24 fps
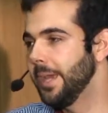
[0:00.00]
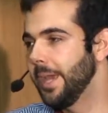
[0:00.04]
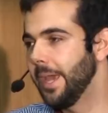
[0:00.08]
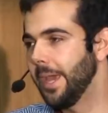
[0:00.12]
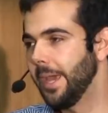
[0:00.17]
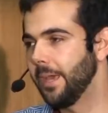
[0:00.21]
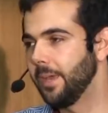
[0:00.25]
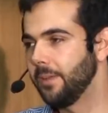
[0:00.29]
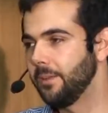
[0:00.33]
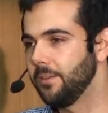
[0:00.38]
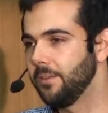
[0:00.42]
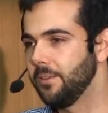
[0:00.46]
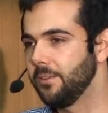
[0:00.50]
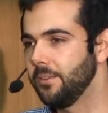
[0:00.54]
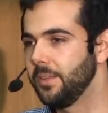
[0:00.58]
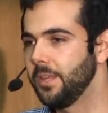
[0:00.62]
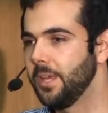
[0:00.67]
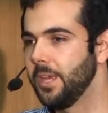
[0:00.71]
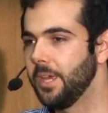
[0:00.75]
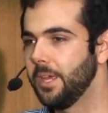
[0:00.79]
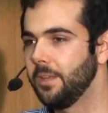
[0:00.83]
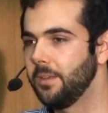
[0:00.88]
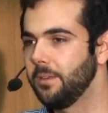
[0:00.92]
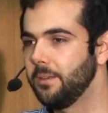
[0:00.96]
And
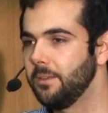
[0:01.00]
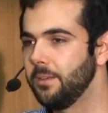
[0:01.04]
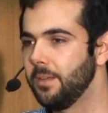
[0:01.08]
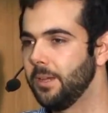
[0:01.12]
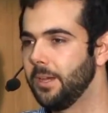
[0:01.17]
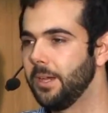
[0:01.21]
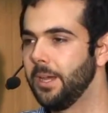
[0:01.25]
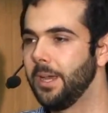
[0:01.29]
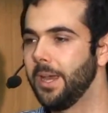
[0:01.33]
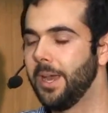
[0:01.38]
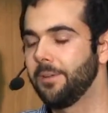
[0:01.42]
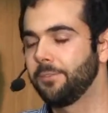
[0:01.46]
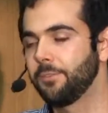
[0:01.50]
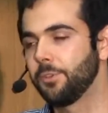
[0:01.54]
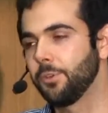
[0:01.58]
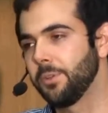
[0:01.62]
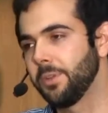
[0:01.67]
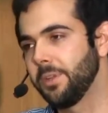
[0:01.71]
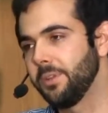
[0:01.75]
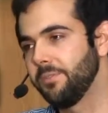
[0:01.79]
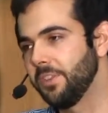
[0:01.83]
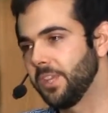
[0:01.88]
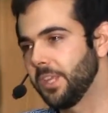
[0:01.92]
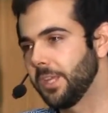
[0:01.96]
then after
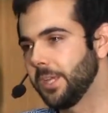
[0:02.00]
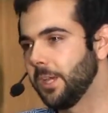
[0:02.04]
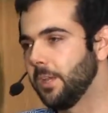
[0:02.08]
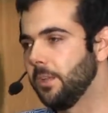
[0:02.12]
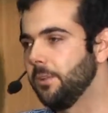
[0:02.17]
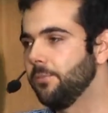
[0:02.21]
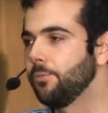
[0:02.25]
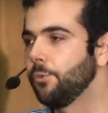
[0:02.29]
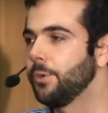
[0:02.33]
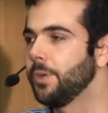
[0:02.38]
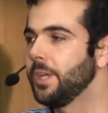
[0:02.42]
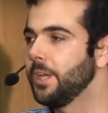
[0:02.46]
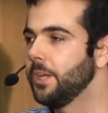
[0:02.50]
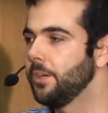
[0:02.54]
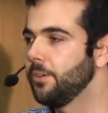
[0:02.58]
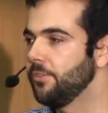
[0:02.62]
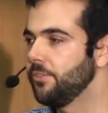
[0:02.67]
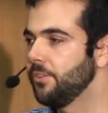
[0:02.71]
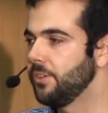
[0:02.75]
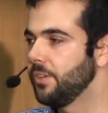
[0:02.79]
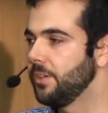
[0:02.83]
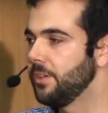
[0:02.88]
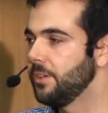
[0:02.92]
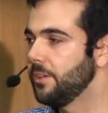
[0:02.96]
leaving the California
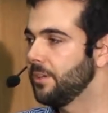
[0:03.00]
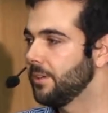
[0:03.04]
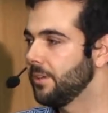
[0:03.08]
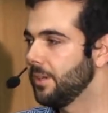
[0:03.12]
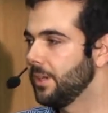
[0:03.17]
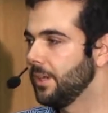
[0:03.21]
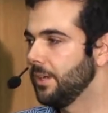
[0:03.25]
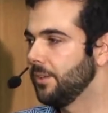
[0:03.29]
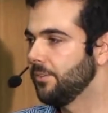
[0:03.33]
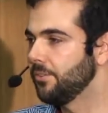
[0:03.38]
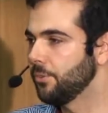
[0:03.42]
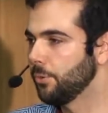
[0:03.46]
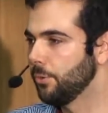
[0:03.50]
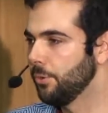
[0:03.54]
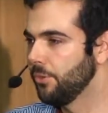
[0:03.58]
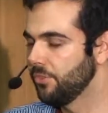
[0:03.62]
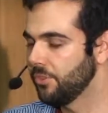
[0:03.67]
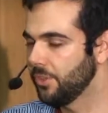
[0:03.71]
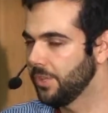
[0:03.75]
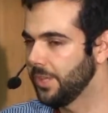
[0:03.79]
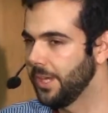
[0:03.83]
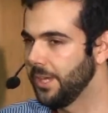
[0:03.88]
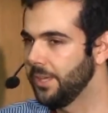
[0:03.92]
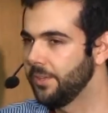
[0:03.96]
Energy Storage
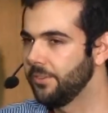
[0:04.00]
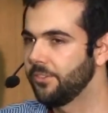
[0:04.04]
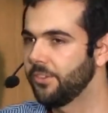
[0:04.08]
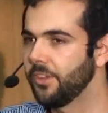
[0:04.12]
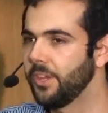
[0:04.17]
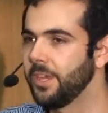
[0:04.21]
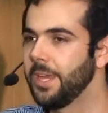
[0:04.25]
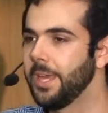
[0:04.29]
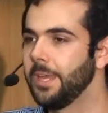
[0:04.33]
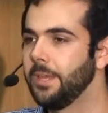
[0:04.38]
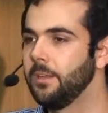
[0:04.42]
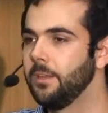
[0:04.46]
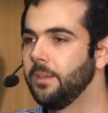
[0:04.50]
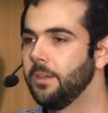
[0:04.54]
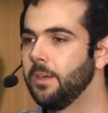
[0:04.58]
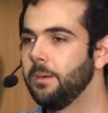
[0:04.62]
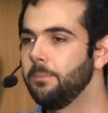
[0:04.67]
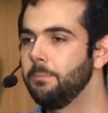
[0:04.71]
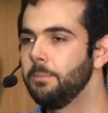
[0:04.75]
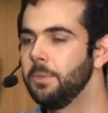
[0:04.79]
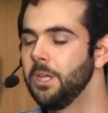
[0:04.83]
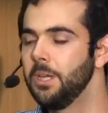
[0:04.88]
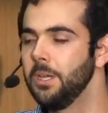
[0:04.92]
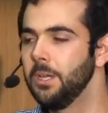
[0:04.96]
Alliance, I ended
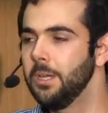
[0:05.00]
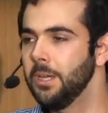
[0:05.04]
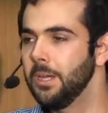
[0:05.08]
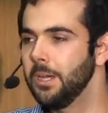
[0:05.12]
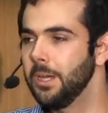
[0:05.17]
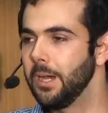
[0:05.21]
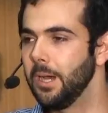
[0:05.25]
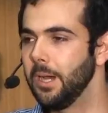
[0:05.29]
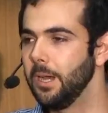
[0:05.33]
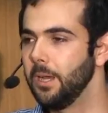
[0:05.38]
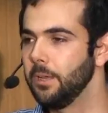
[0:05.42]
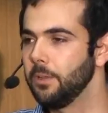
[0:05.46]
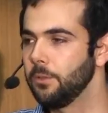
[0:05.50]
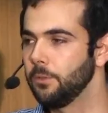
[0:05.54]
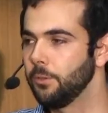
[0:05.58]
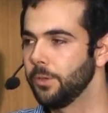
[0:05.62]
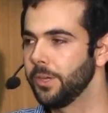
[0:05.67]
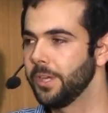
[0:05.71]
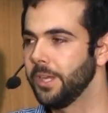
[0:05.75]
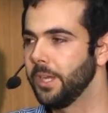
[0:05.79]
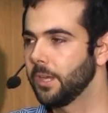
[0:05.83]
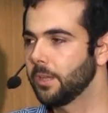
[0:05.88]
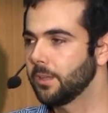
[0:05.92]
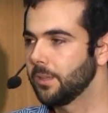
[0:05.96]
up
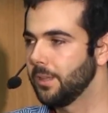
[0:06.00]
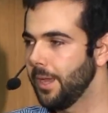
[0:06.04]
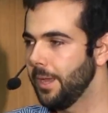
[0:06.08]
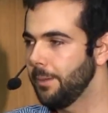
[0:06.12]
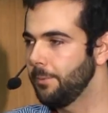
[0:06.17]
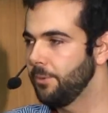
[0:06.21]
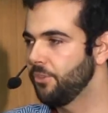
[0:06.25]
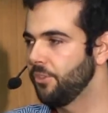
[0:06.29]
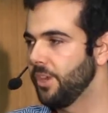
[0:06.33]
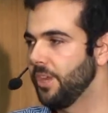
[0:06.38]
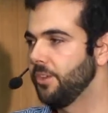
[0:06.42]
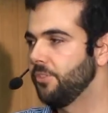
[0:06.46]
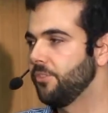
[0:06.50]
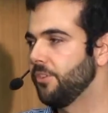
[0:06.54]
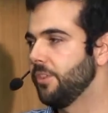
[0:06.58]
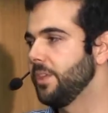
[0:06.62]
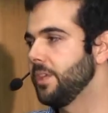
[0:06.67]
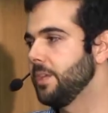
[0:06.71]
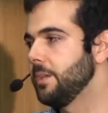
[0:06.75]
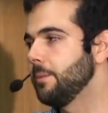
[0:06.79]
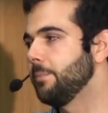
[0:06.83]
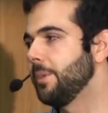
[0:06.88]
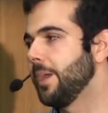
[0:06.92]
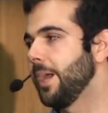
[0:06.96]
looking at climate change and
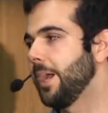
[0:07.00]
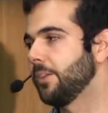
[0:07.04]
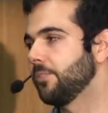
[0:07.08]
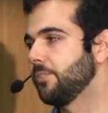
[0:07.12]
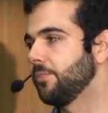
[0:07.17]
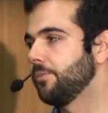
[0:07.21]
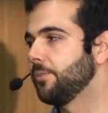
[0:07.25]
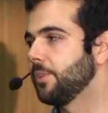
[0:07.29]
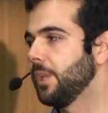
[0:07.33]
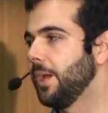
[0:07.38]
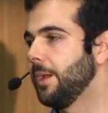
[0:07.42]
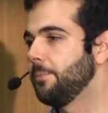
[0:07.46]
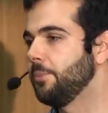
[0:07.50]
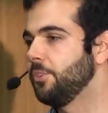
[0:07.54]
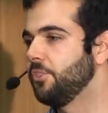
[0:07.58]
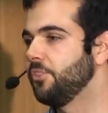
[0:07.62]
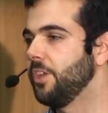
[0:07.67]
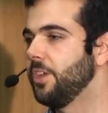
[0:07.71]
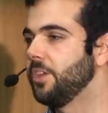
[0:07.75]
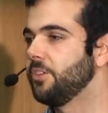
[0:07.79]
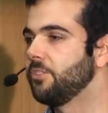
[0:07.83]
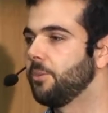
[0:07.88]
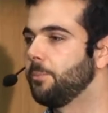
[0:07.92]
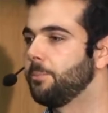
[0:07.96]
the impacts of climate
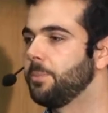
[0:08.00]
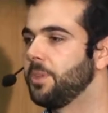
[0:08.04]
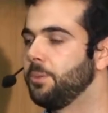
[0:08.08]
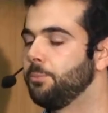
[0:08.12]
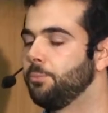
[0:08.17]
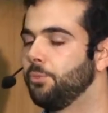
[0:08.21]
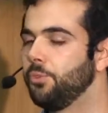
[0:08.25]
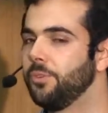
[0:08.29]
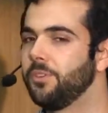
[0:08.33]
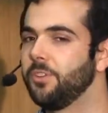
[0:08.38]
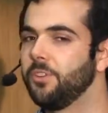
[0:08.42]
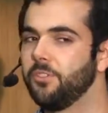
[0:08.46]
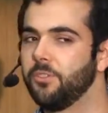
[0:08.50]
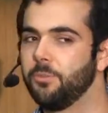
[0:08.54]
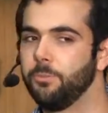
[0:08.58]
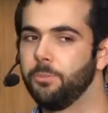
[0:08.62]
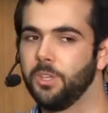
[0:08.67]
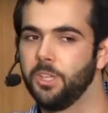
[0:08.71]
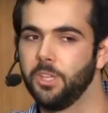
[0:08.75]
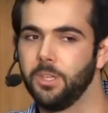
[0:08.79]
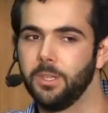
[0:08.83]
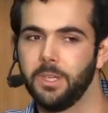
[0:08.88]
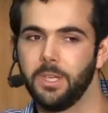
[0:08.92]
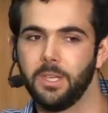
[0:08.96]
change on people with
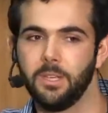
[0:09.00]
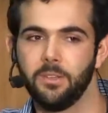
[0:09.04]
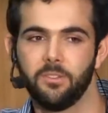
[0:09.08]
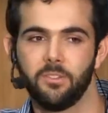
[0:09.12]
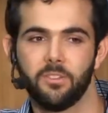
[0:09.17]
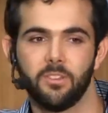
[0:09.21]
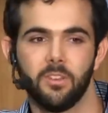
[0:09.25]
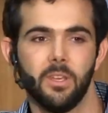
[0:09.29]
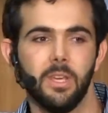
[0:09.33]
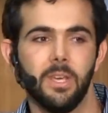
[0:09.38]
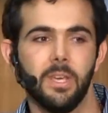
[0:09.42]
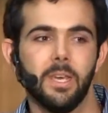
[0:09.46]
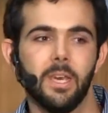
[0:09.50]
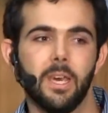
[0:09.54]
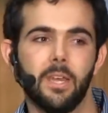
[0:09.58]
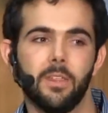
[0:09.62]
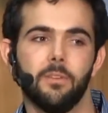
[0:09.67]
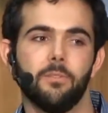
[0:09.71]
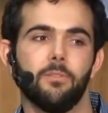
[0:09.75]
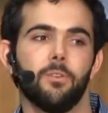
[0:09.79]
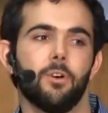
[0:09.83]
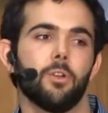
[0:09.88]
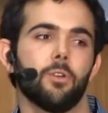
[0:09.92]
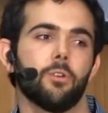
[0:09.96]
disabilities
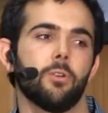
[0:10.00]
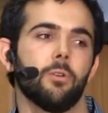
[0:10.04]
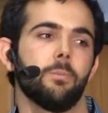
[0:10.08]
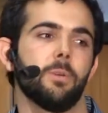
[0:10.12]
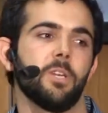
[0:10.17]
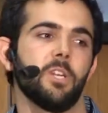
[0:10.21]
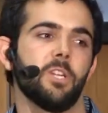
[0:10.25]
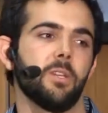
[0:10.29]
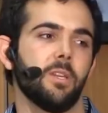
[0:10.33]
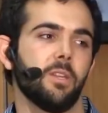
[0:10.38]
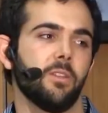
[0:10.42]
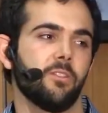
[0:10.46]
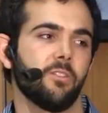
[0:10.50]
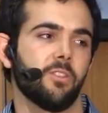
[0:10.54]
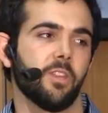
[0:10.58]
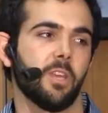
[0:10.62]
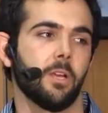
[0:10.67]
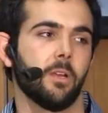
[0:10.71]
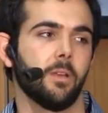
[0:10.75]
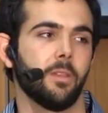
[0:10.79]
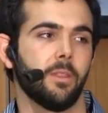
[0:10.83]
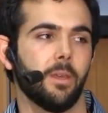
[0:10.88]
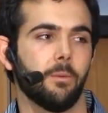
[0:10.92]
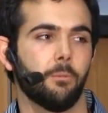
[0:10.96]
and the vulnerabilities
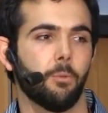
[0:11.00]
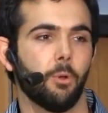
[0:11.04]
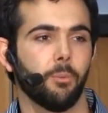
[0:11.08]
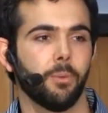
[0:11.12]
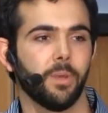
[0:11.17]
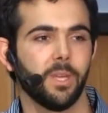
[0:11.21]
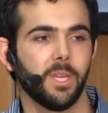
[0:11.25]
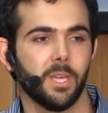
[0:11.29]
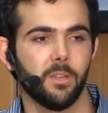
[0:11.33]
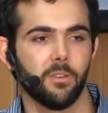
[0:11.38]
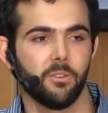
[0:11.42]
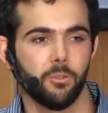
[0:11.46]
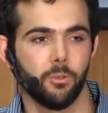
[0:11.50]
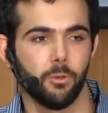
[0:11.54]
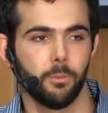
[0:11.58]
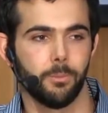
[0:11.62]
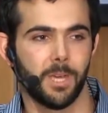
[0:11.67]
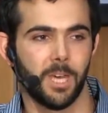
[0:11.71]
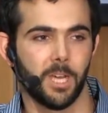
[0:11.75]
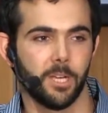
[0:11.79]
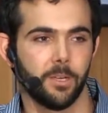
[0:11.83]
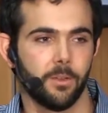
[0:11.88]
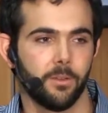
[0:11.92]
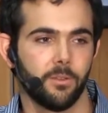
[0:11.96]
there, and then what we need to do
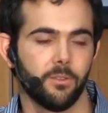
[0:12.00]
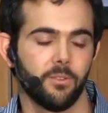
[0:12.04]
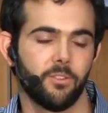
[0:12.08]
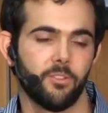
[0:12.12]
about it.